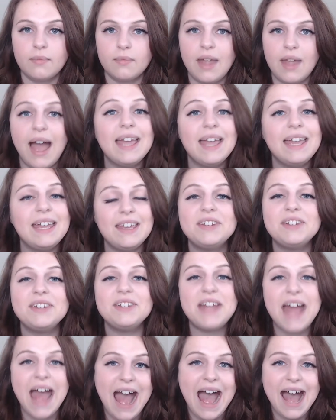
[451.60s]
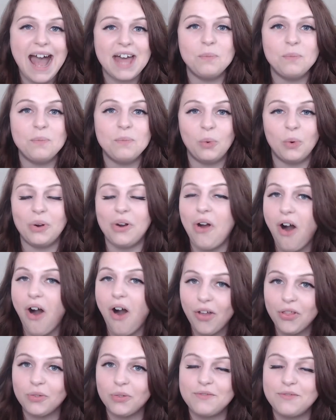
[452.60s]
I even had more
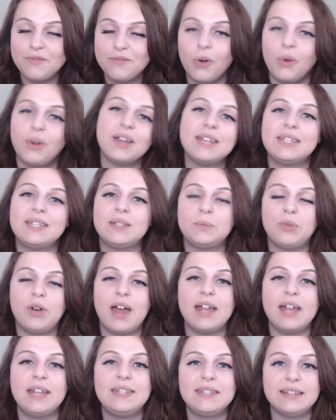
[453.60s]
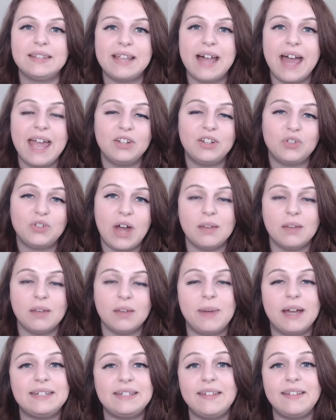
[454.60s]
authorly focused spreads like tracking
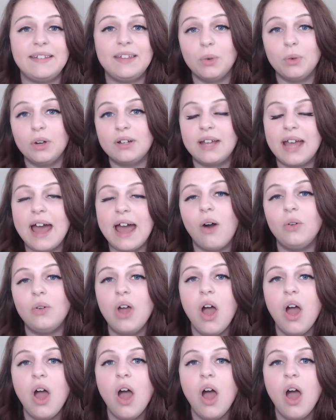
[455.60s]
my daily word count